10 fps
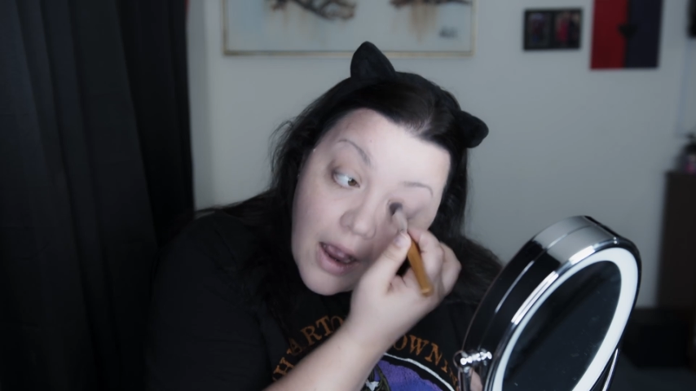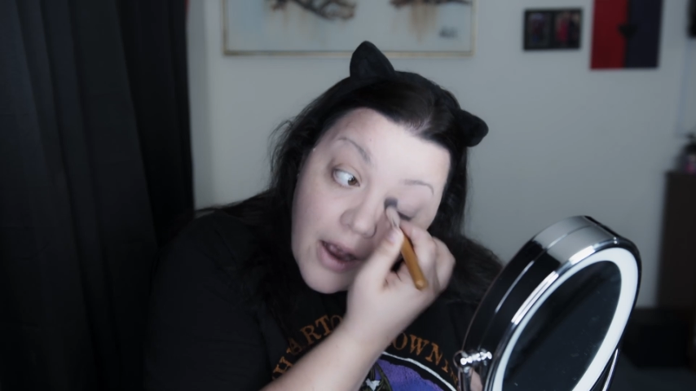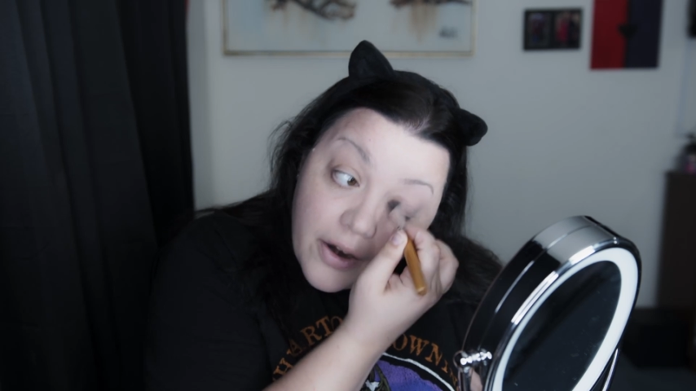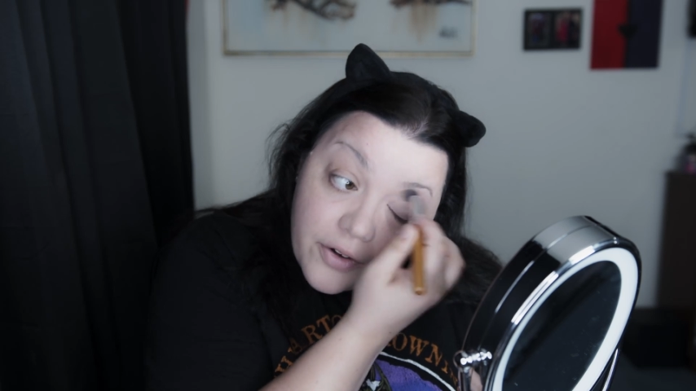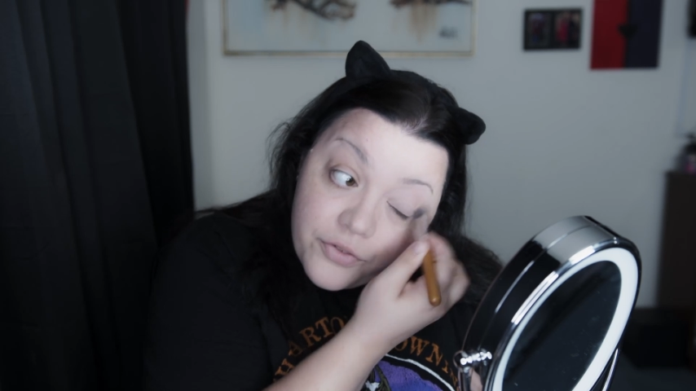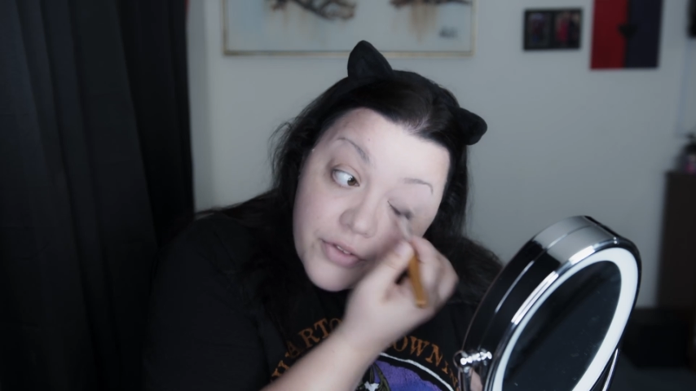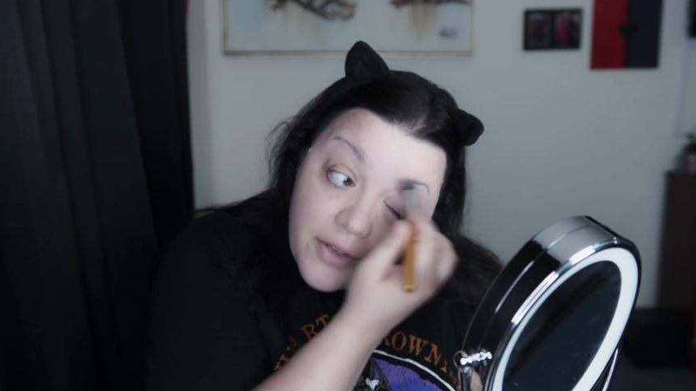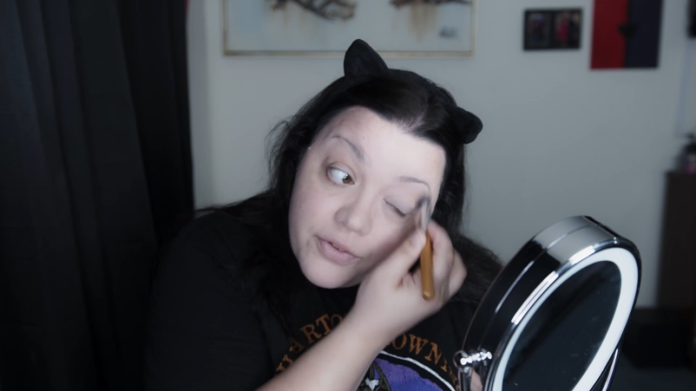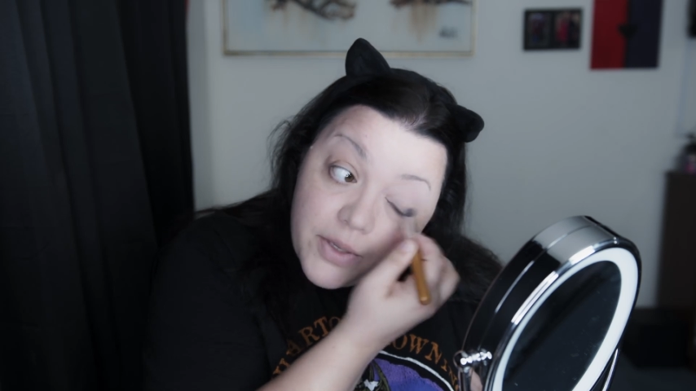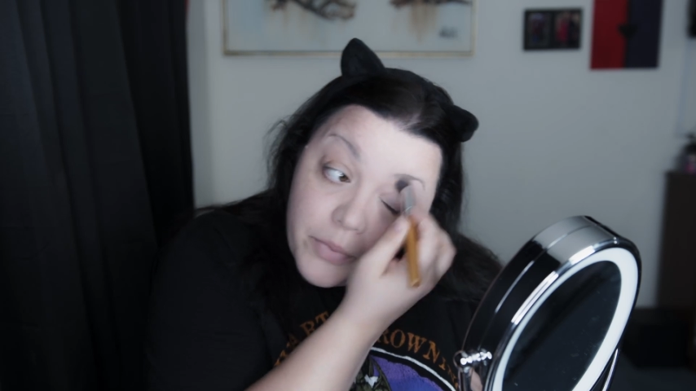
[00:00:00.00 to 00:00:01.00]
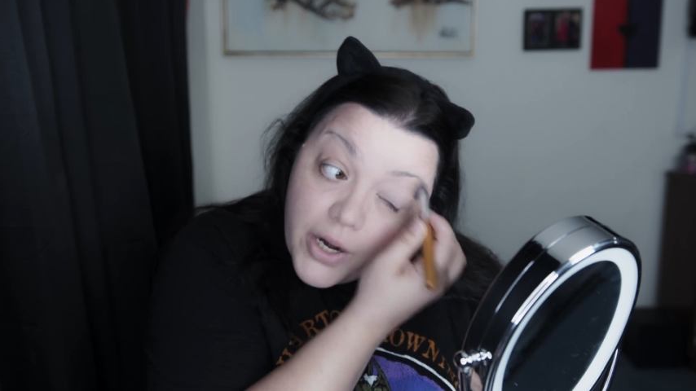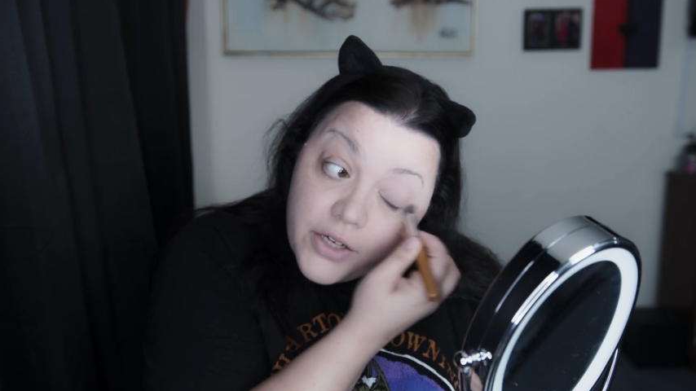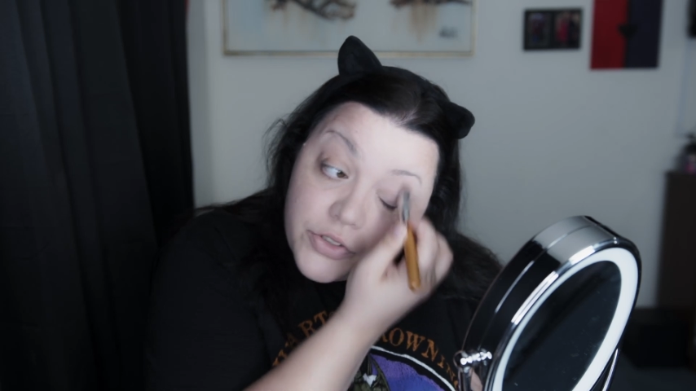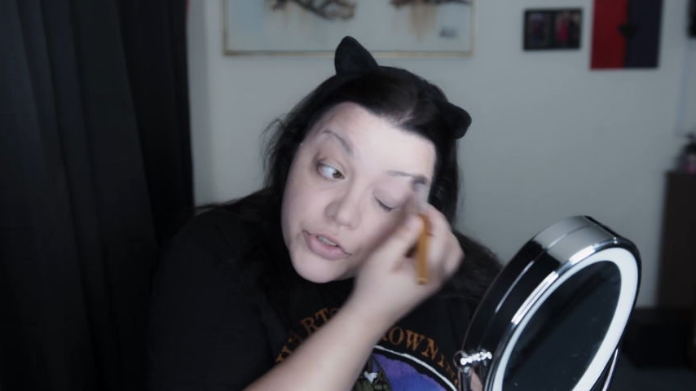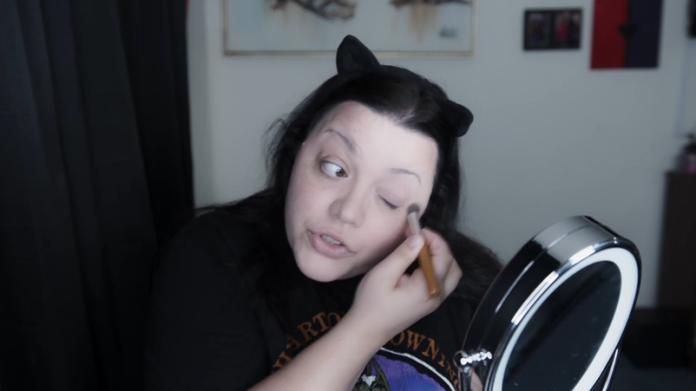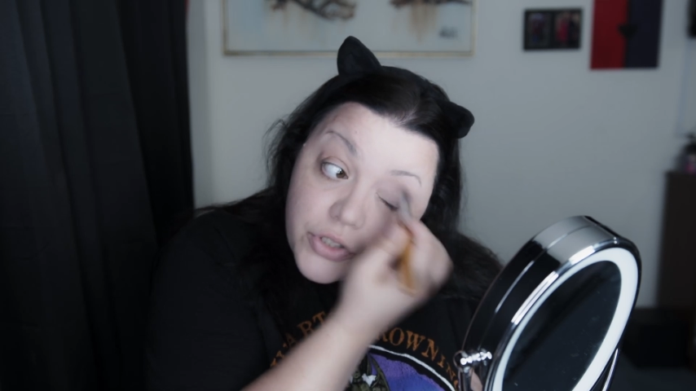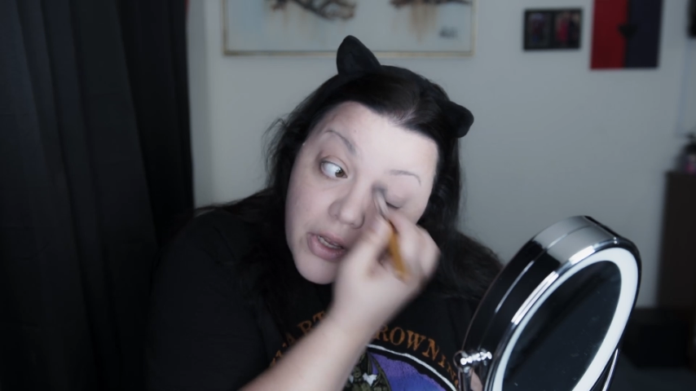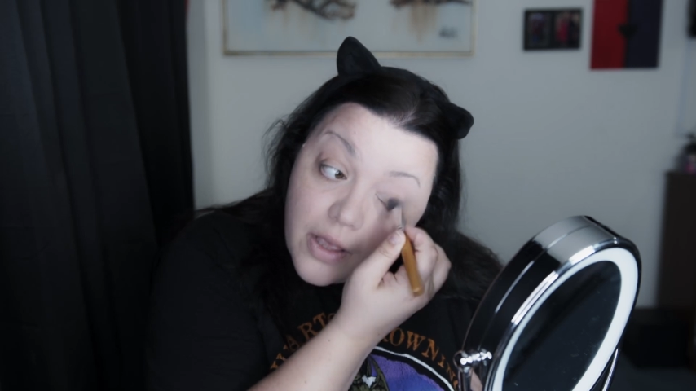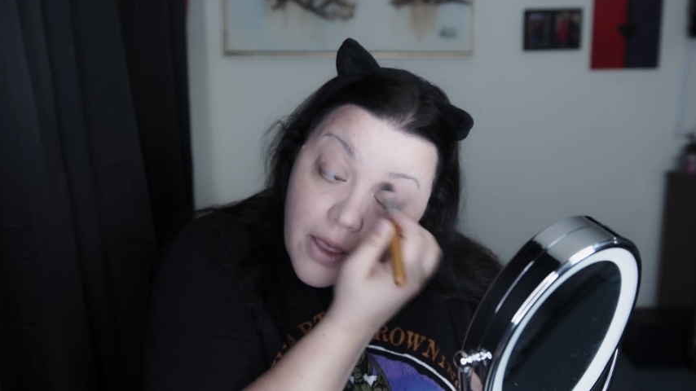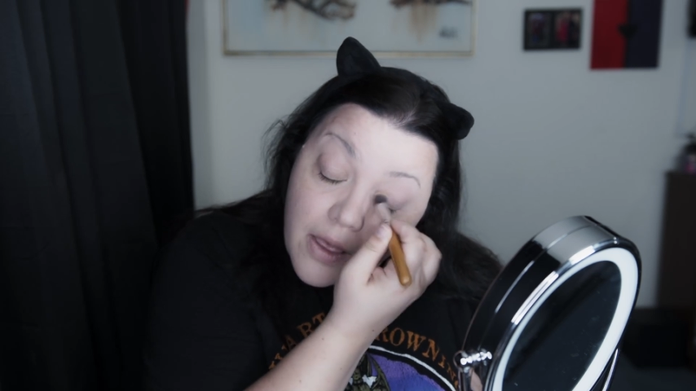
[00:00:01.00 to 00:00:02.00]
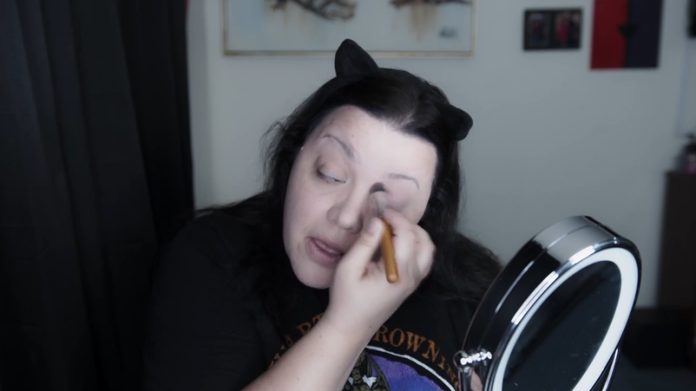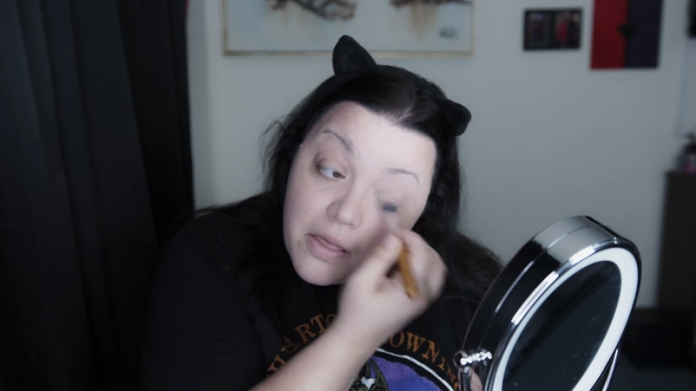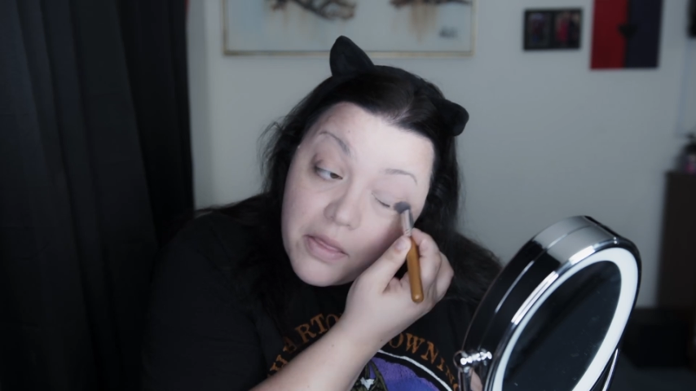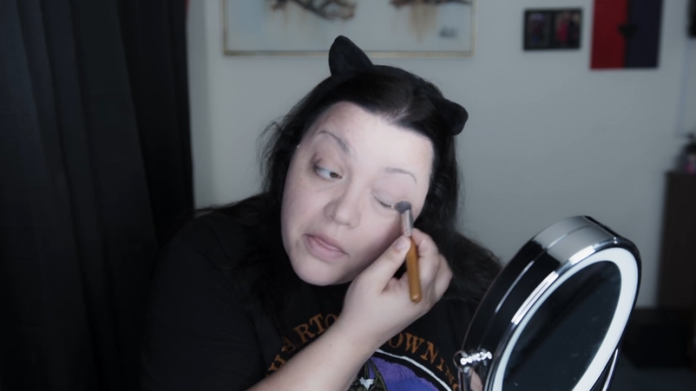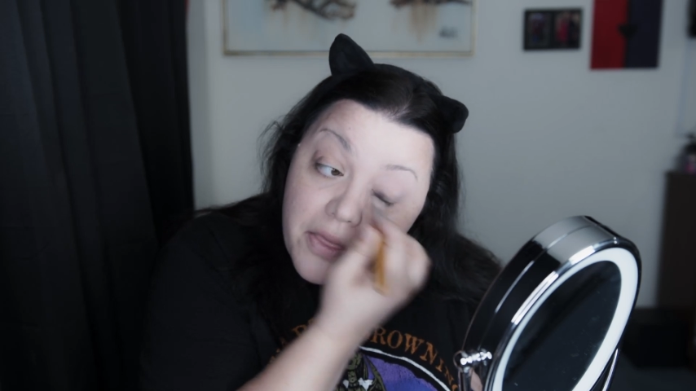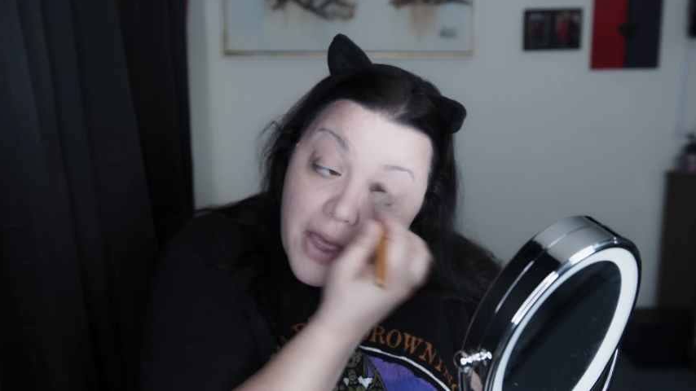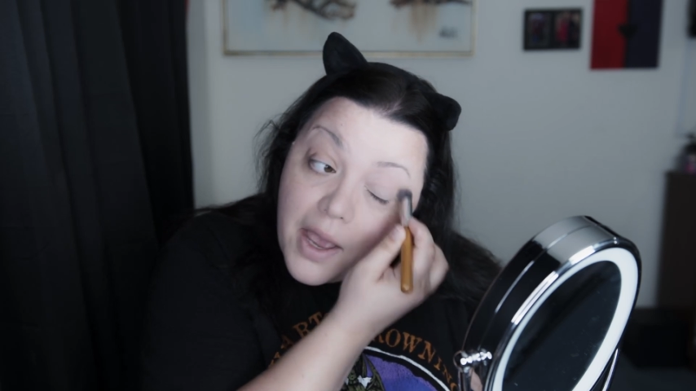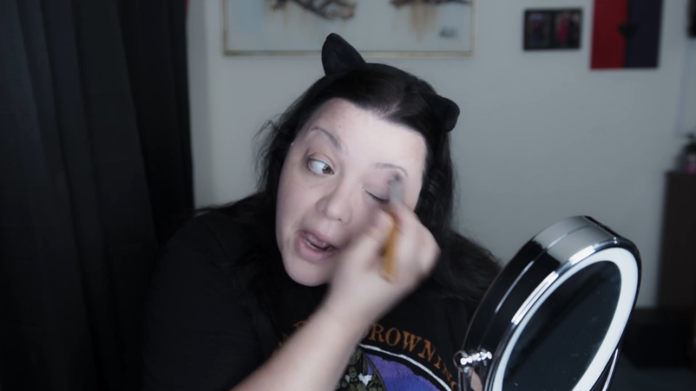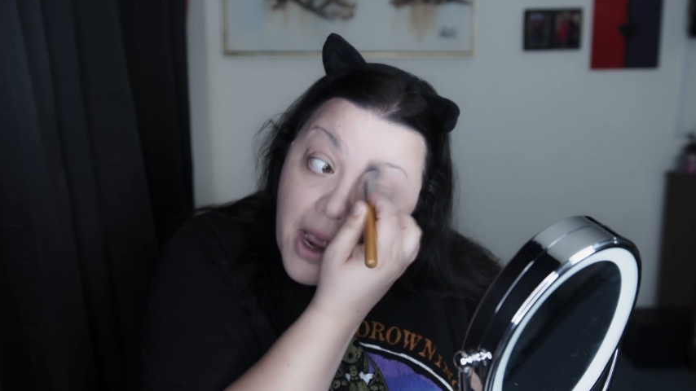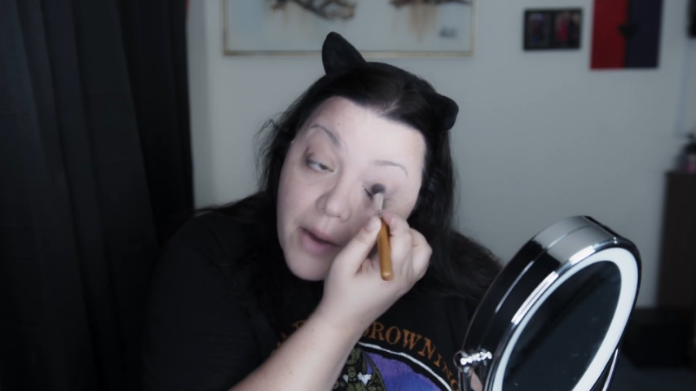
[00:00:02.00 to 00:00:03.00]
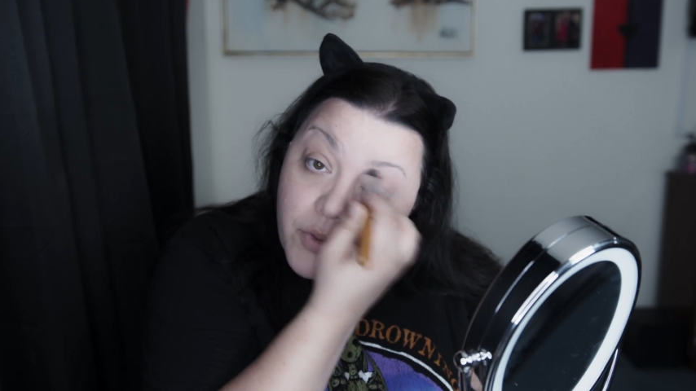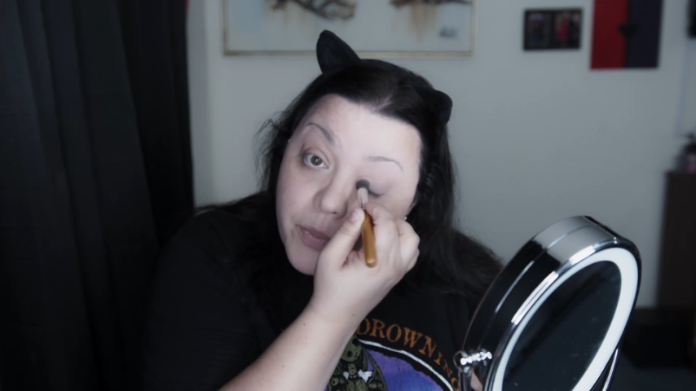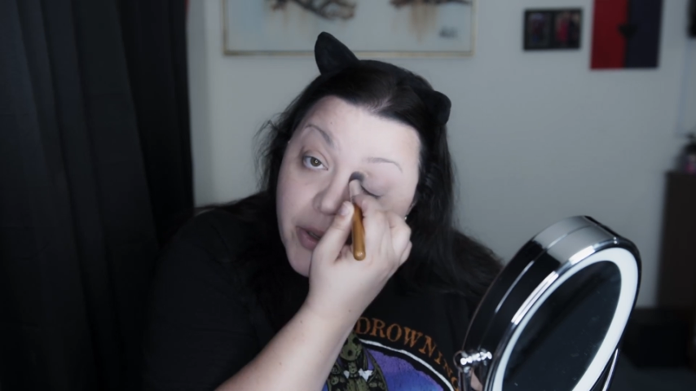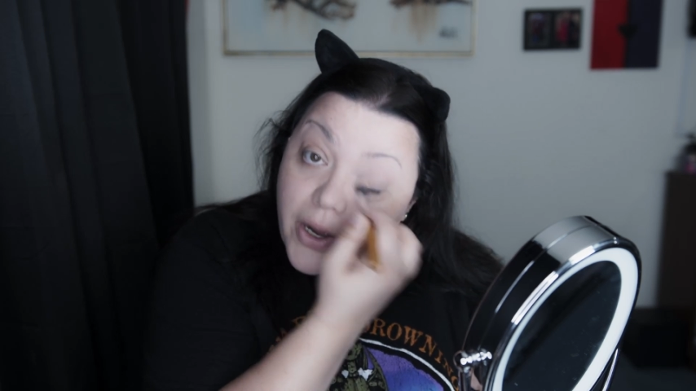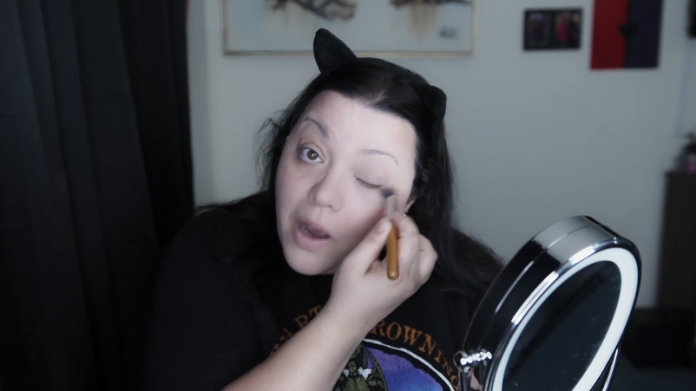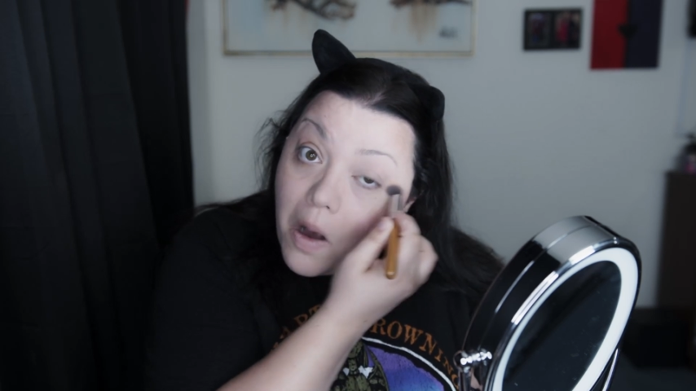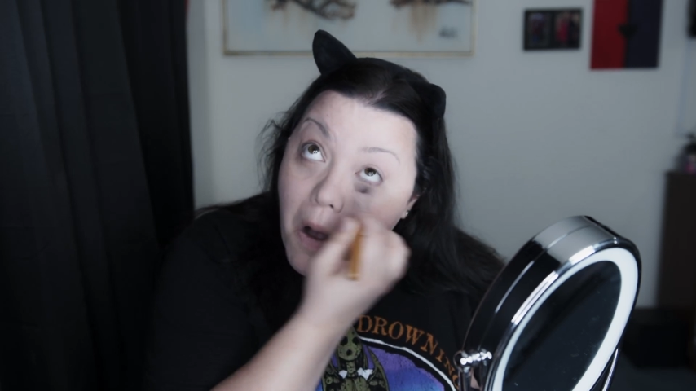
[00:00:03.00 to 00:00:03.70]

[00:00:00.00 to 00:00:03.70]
on a fluffy brush that I will put